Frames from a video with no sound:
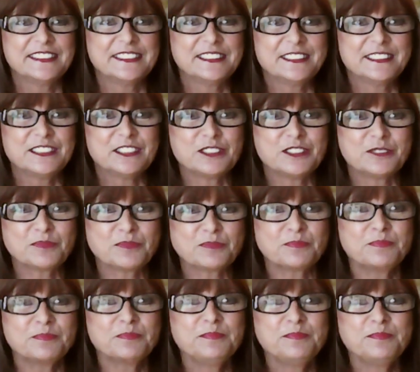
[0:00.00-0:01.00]

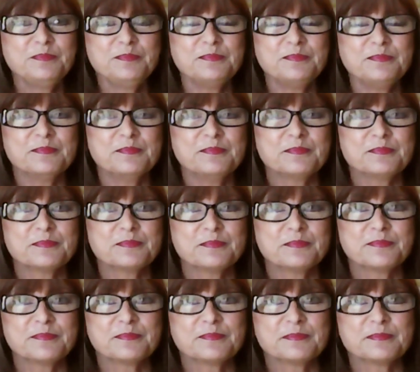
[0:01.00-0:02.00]

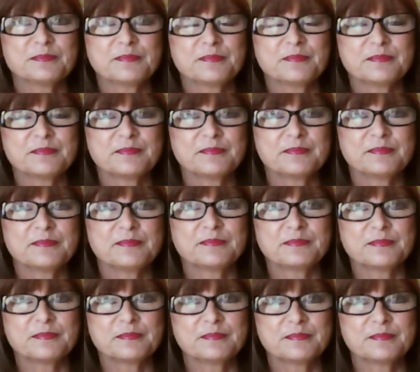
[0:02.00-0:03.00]

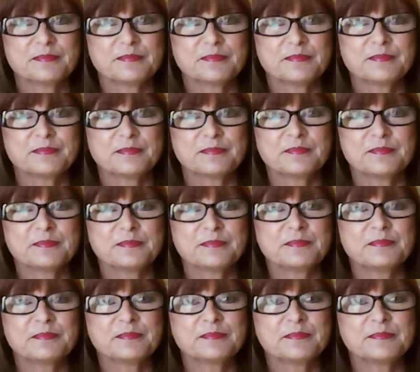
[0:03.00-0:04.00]

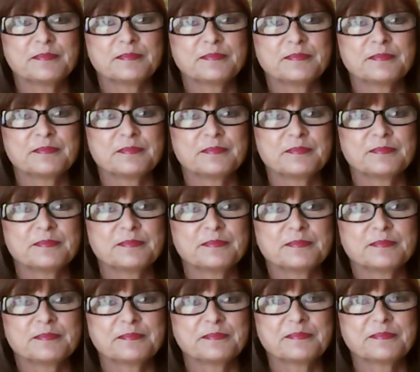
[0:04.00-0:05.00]

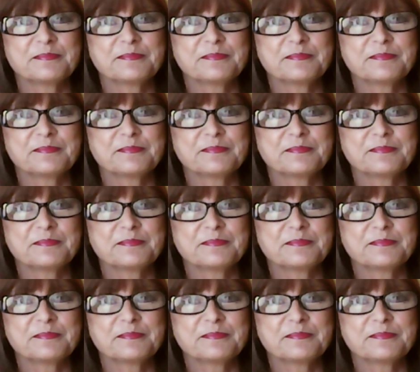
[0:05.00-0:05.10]
The person shown says nothing.